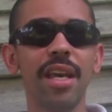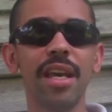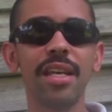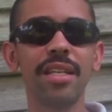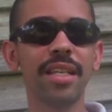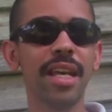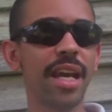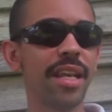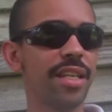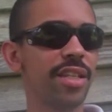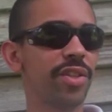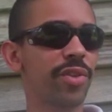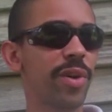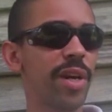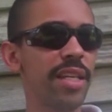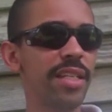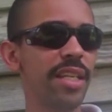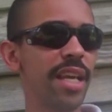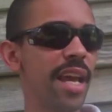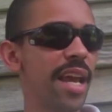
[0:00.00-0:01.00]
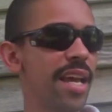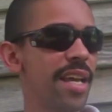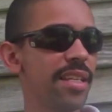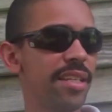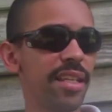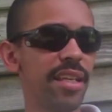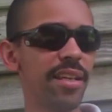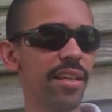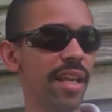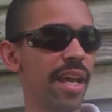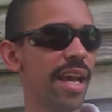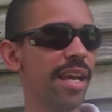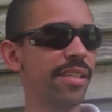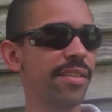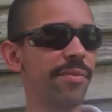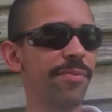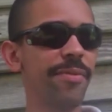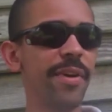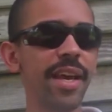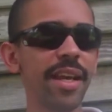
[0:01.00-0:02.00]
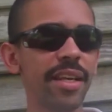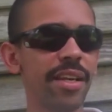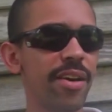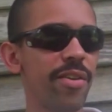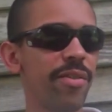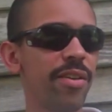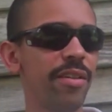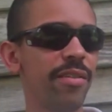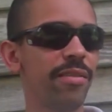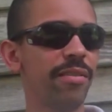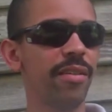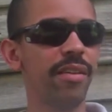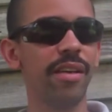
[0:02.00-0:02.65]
it's got this crazy ass ill ass effect on it.